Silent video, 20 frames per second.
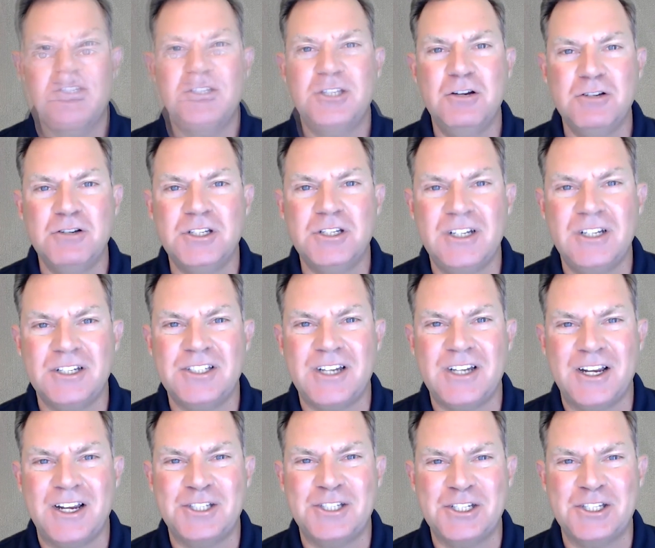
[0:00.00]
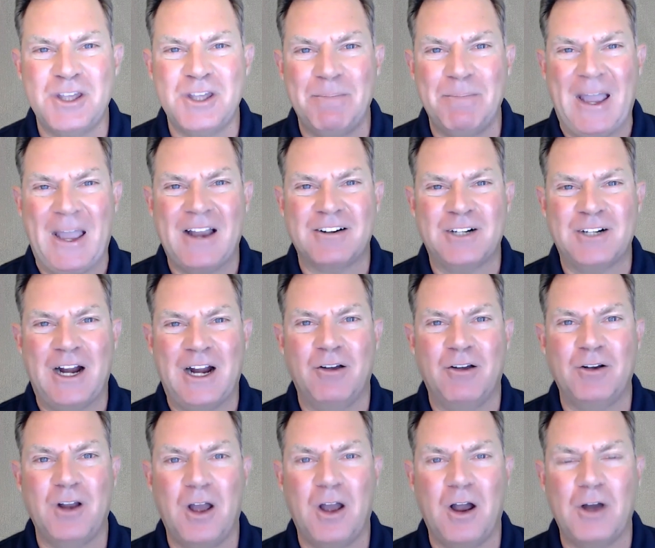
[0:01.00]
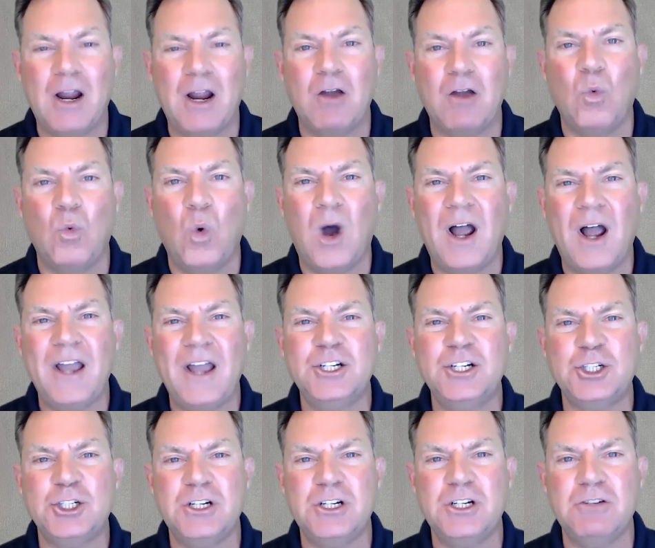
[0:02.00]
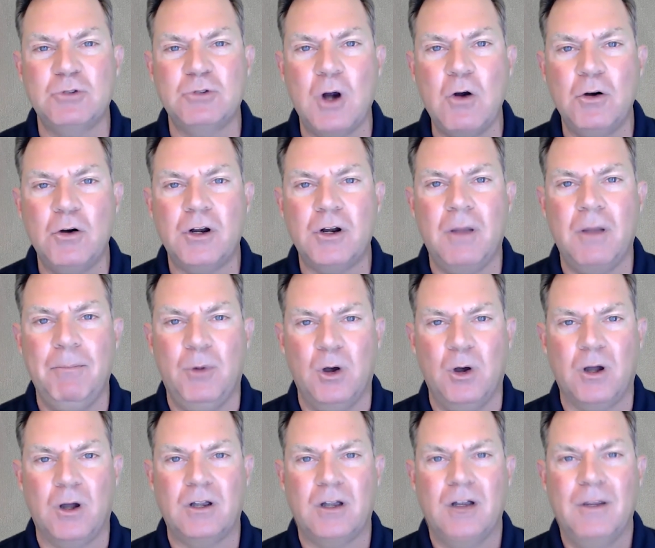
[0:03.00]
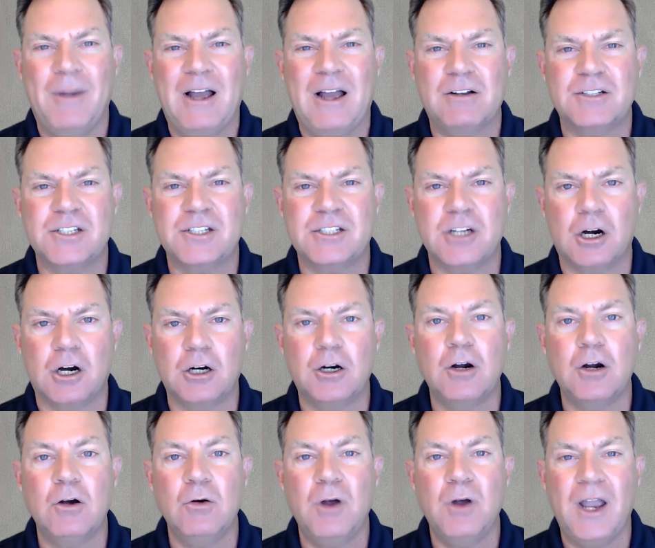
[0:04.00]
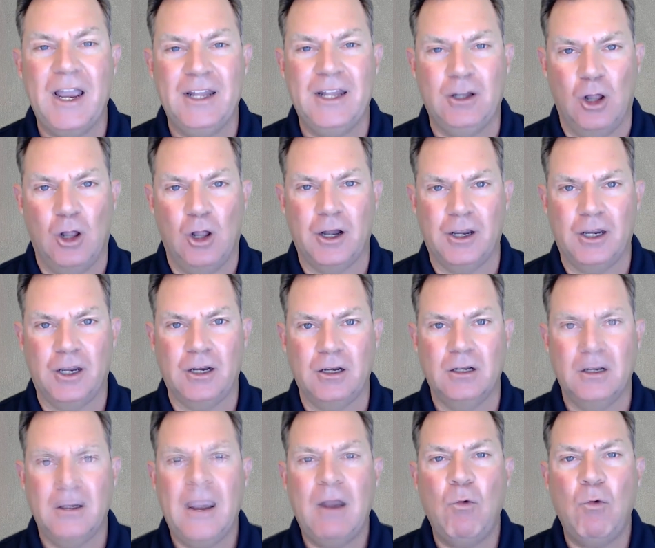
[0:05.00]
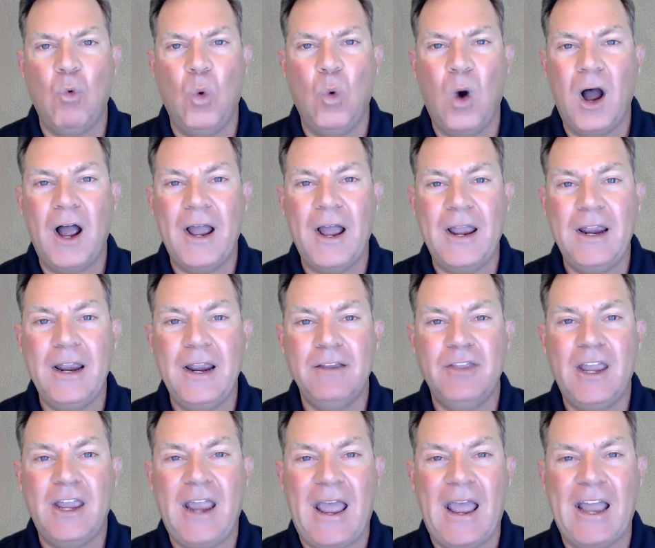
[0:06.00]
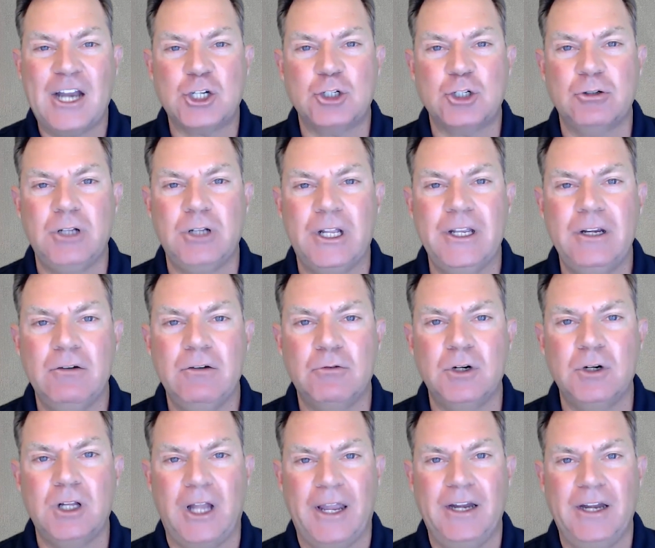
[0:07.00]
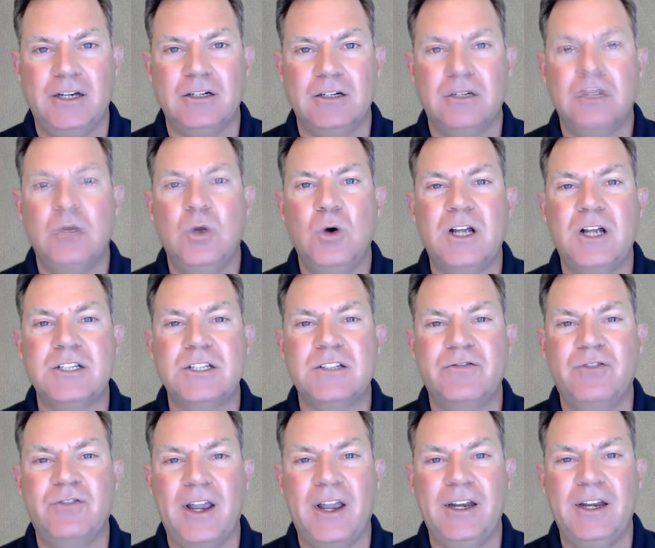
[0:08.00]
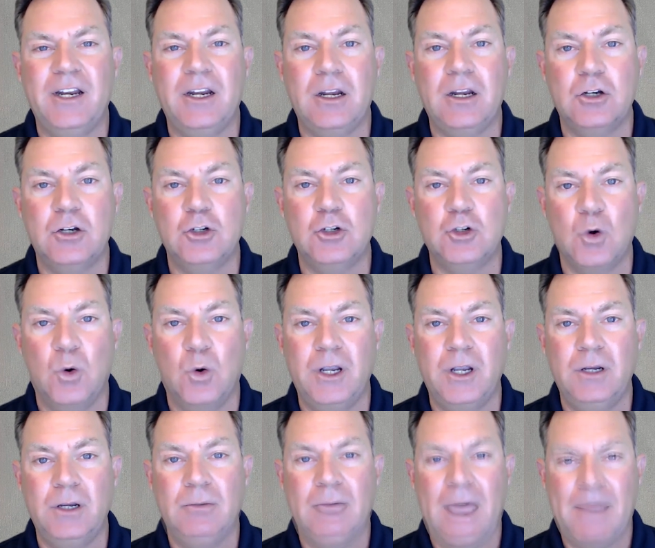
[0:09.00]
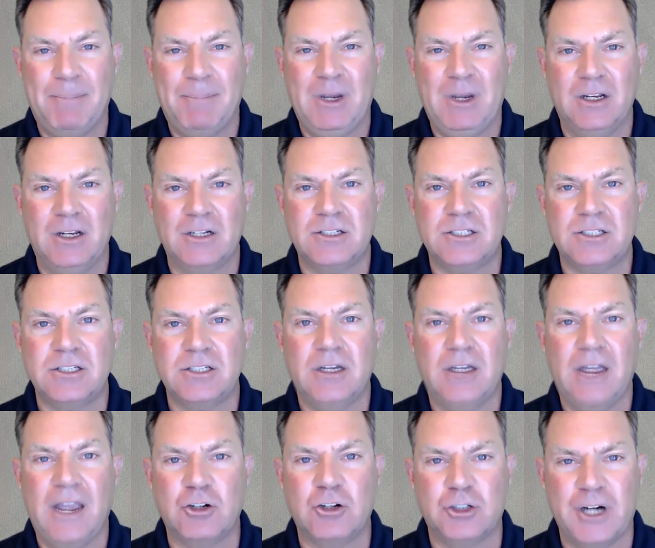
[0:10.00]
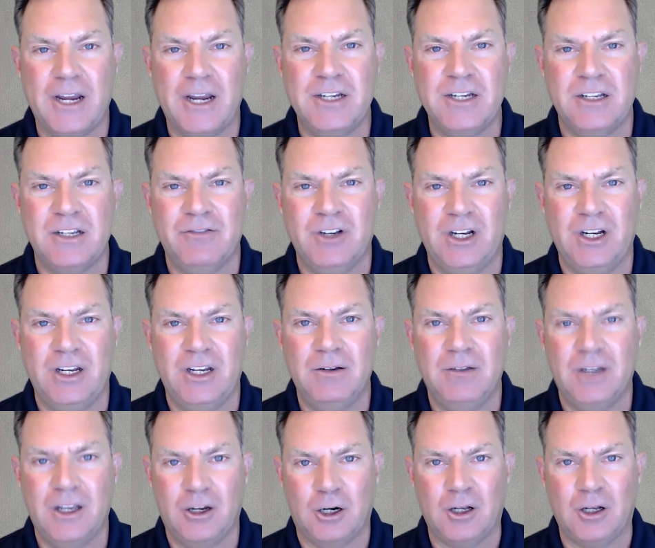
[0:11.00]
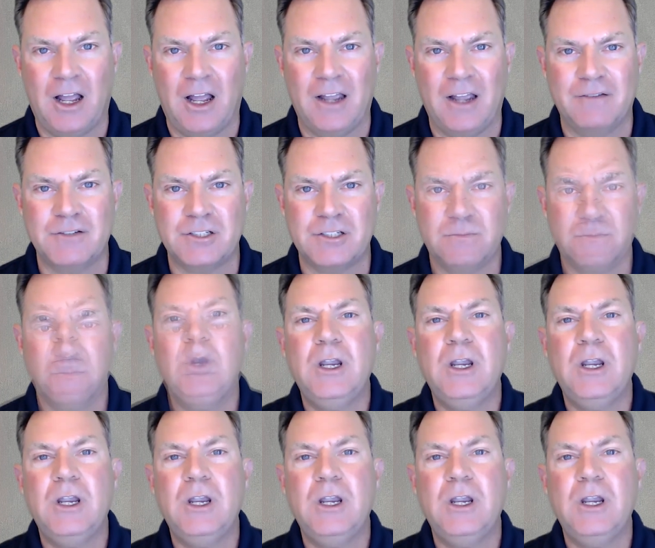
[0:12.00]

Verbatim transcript: Susan discusses the background around why she wrote a book about sorrow and longing and why they actually relate to us finding joy, happiness, and creativity in our lives.